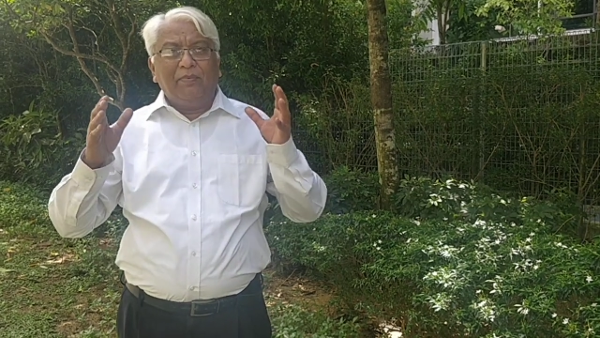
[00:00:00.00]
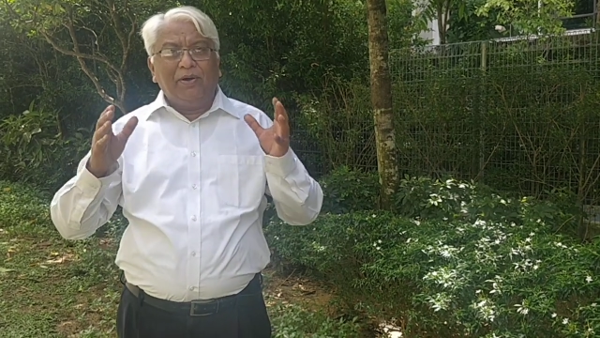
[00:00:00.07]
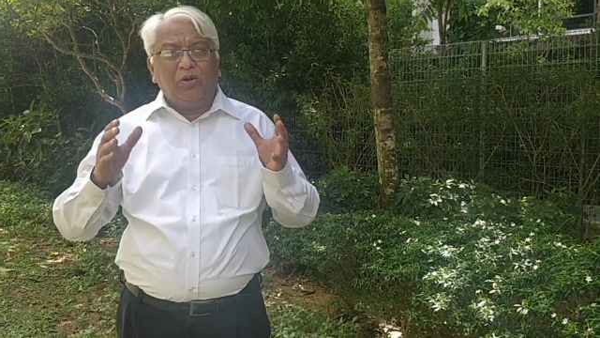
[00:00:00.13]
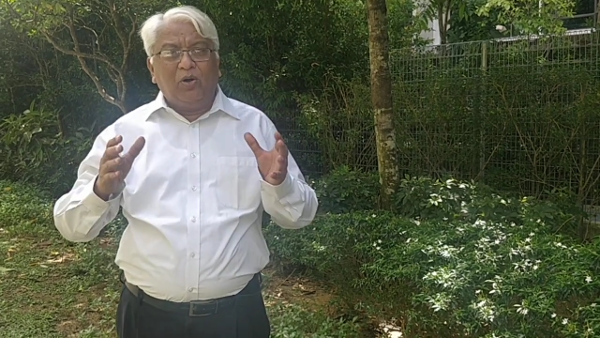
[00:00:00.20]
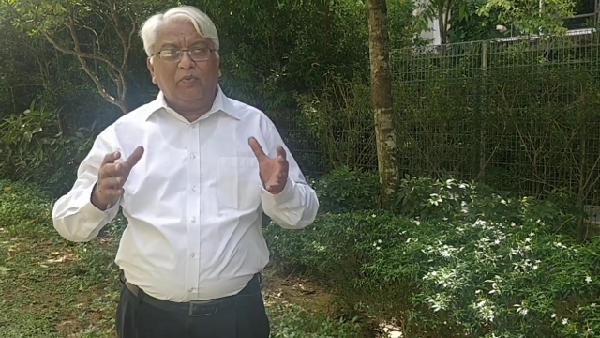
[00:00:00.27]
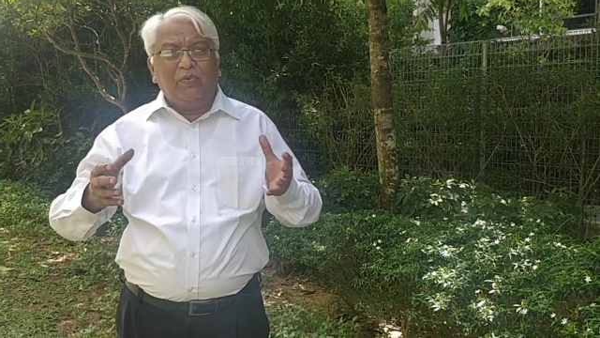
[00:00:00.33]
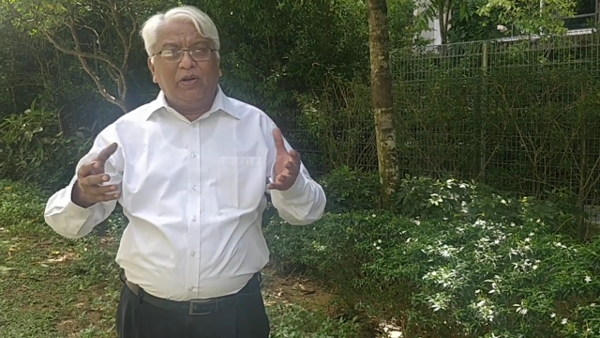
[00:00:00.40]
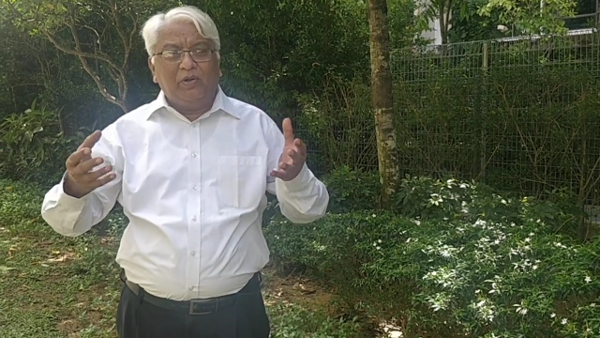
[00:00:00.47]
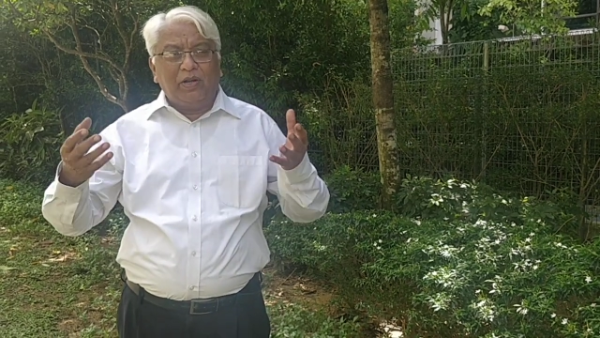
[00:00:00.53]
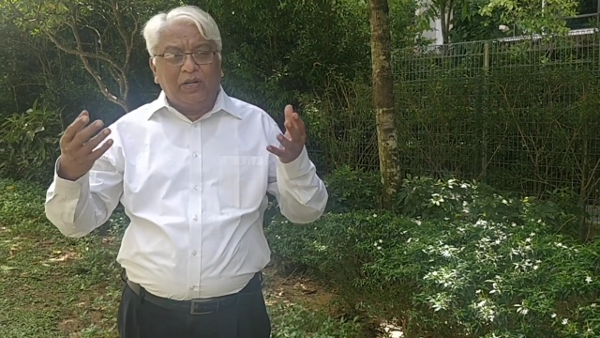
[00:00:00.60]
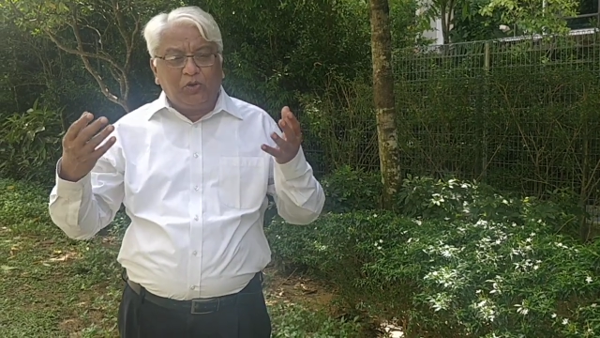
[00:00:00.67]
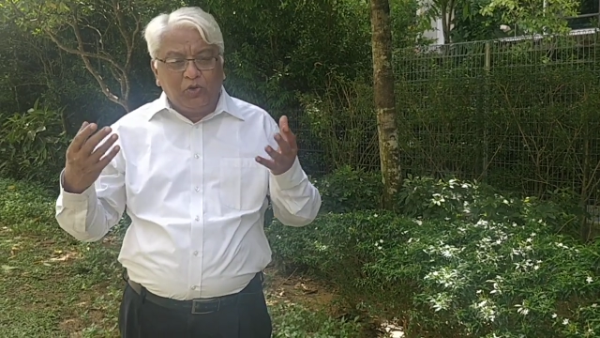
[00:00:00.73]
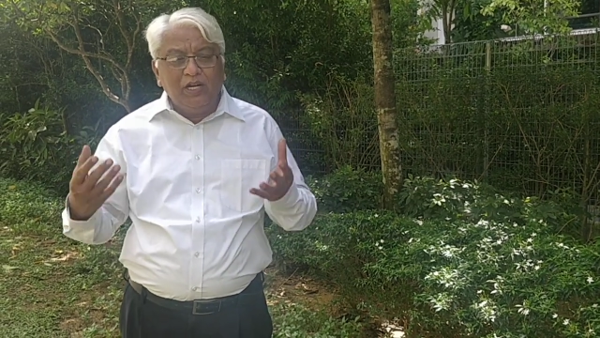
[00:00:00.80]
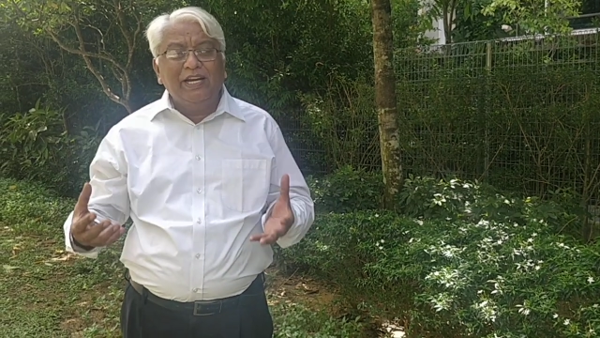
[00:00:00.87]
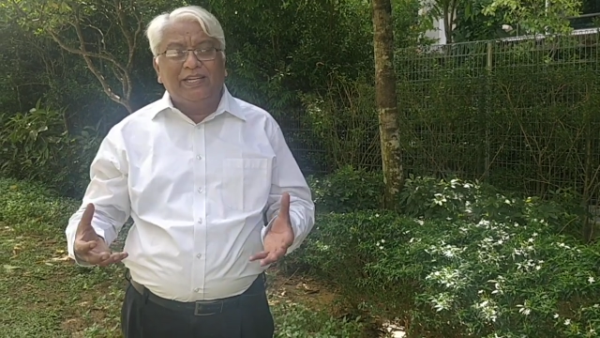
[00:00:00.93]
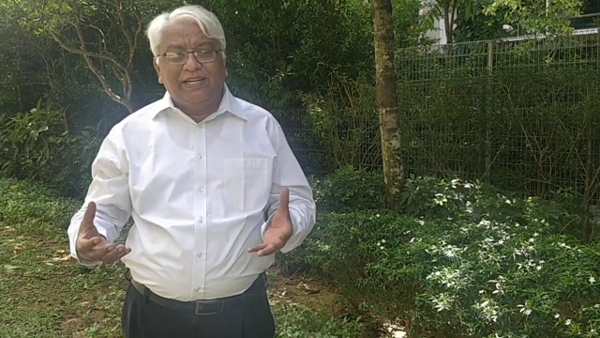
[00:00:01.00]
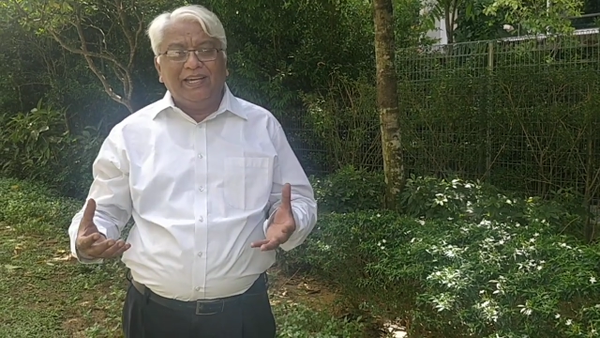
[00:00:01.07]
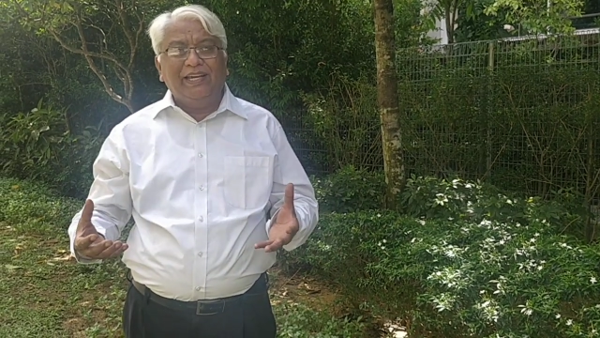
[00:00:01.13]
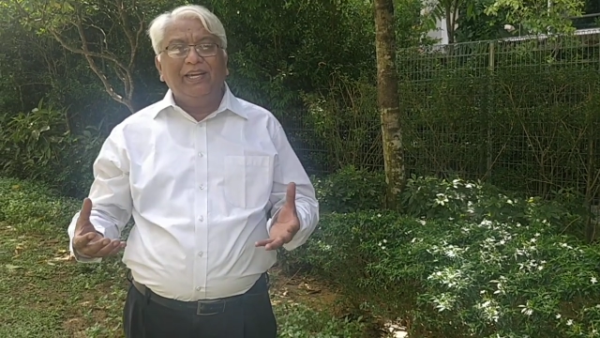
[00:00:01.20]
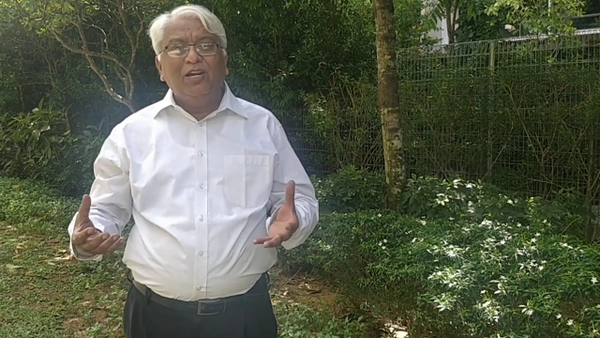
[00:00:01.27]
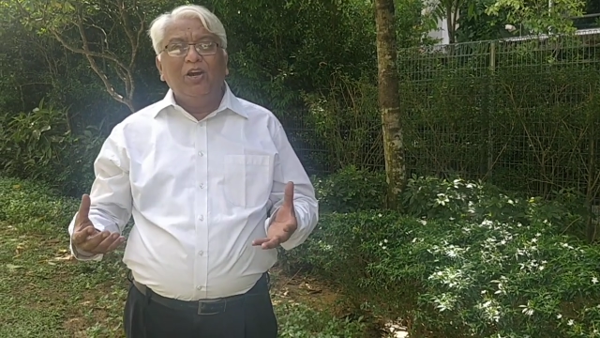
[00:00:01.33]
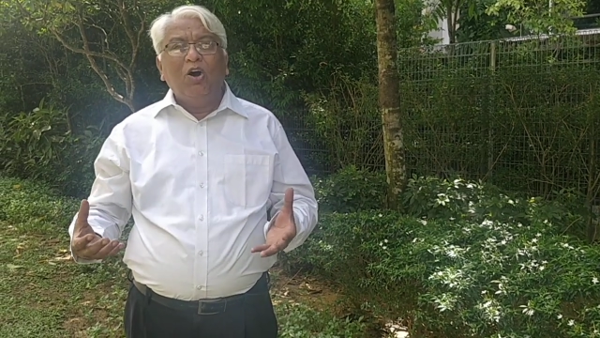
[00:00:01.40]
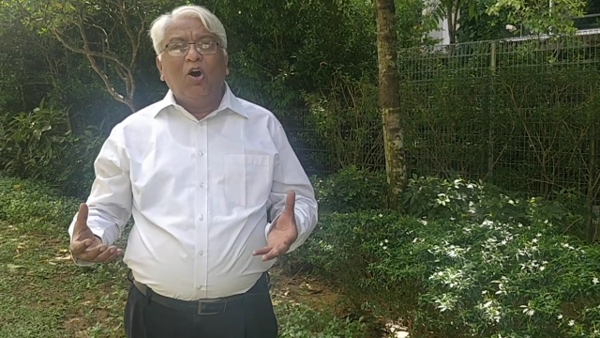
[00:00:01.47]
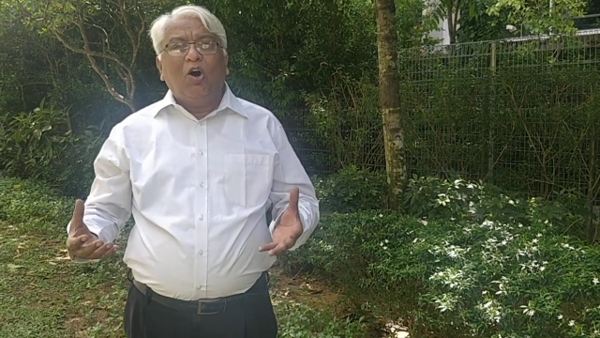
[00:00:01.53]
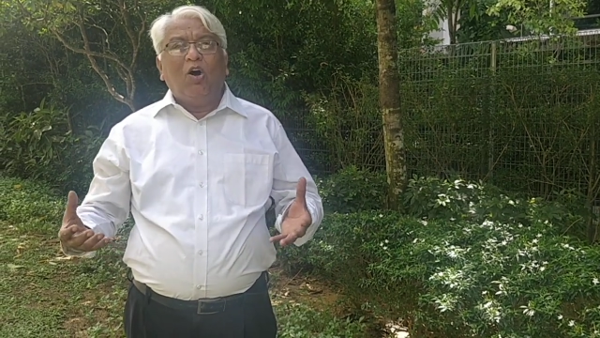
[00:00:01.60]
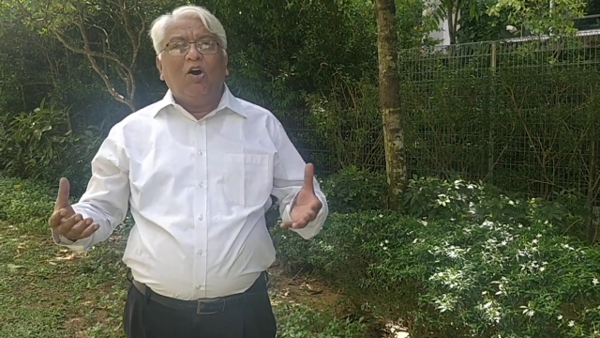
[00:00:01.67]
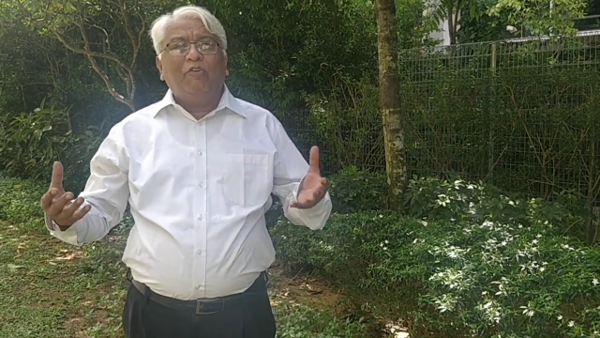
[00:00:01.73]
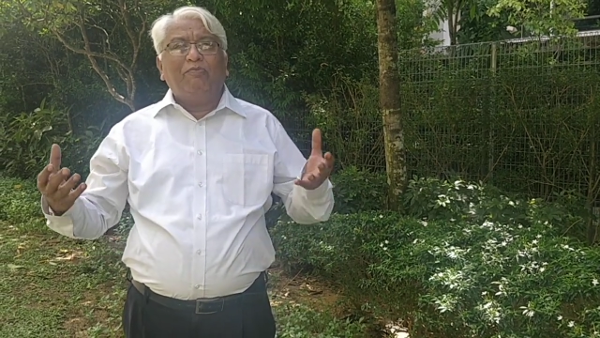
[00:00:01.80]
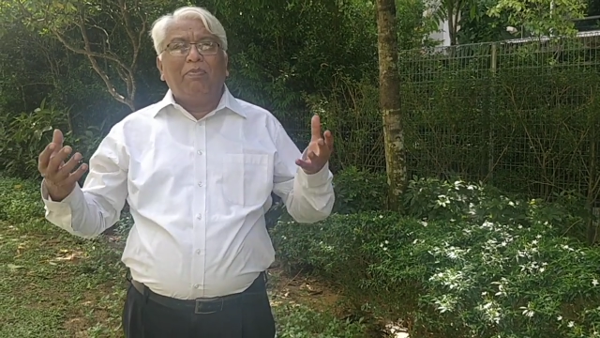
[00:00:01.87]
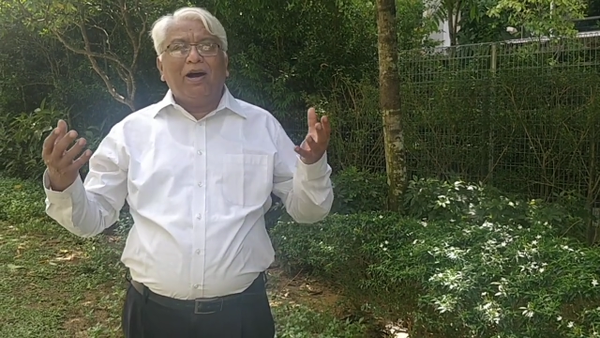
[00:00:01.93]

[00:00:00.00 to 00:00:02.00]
the utility of